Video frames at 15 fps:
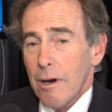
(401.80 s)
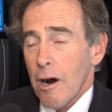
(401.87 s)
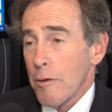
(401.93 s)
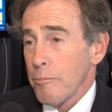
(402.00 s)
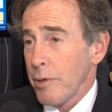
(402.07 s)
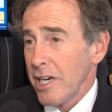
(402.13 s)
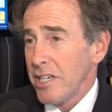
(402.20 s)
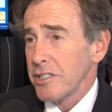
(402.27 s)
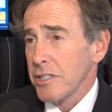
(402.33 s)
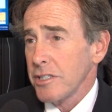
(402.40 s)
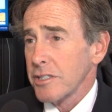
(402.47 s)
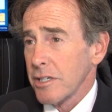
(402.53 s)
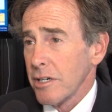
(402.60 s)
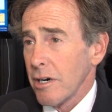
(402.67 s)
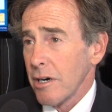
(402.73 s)
our
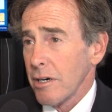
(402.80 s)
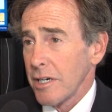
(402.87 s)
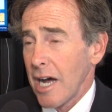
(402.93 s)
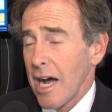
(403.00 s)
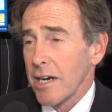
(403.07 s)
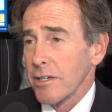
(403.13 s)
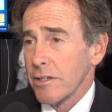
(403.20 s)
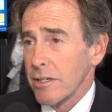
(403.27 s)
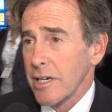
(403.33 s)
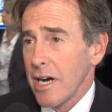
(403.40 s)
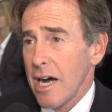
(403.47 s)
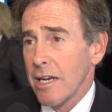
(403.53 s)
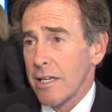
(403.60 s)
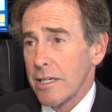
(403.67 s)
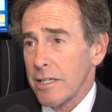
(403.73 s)
patients and our doctor
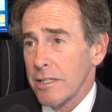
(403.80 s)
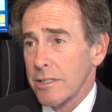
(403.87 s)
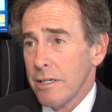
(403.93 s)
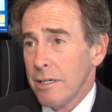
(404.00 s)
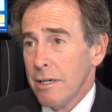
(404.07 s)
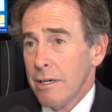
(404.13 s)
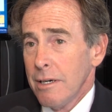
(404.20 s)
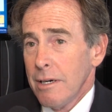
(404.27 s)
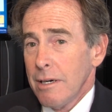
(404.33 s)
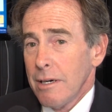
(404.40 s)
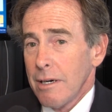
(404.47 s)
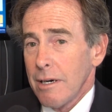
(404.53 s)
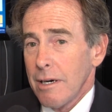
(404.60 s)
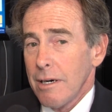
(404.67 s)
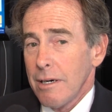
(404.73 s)
colleagues
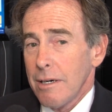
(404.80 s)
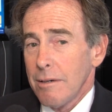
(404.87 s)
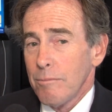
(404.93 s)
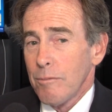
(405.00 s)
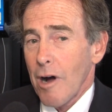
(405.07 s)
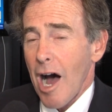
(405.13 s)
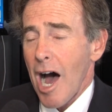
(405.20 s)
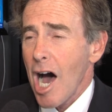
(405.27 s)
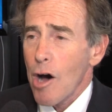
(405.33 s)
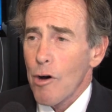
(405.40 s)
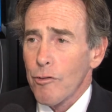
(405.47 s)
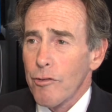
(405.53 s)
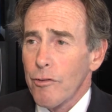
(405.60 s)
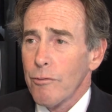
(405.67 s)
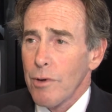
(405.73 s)

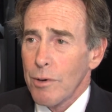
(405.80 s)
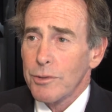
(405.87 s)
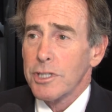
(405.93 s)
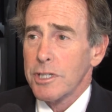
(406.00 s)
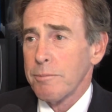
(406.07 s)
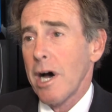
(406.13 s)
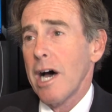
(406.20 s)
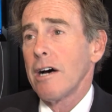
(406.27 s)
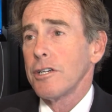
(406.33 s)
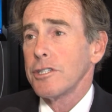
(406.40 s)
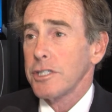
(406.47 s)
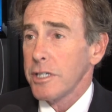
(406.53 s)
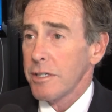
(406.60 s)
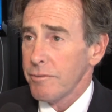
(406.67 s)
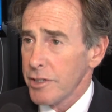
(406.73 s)
what was the
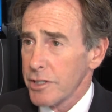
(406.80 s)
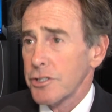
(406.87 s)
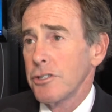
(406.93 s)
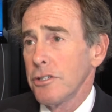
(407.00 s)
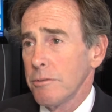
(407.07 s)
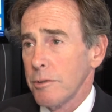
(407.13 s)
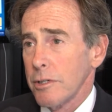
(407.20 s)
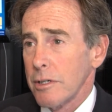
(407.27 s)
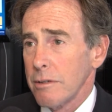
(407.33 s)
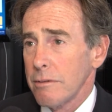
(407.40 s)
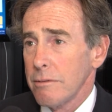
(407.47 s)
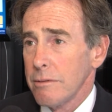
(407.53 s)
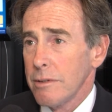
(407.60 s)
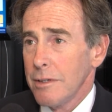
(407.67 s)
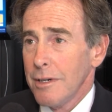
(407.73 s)
biology of this tumor,
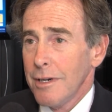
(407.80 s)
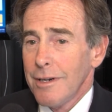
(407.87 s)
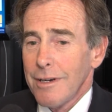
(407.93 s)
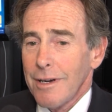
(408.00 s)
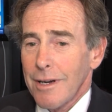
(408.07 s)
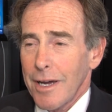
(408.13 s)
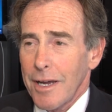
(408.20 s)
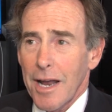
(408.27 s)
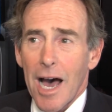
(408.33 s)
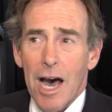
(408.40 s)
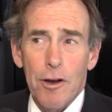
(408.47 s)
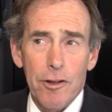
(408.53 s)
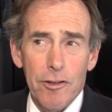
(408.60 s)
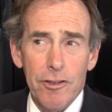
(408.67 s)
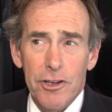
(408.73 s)
and
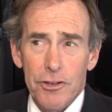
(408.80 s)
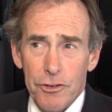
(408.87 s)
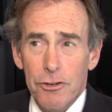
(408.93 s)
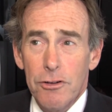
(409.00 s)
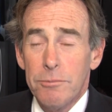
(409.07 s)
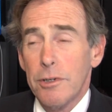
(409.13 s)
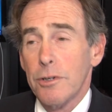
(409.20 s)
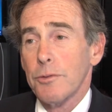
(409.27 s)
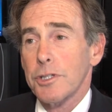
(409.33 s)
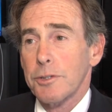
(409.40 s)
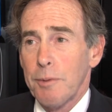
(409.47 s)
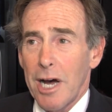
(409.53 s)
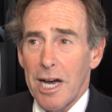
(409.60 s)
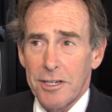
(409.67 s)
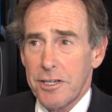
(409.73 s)
how did this tumor
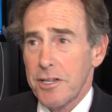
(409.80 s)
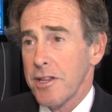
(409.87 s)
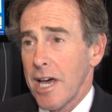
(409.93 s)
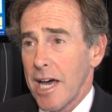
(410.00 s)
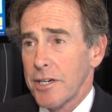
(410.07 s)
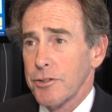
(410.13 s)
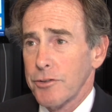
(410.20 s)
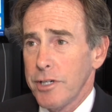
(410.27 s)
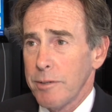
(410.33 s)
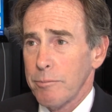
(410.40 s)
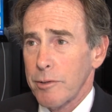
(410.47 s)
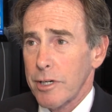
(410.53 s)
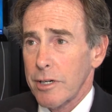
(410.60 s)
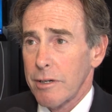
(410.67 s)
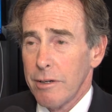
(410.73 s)
respond to that
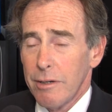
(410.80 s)
treatment,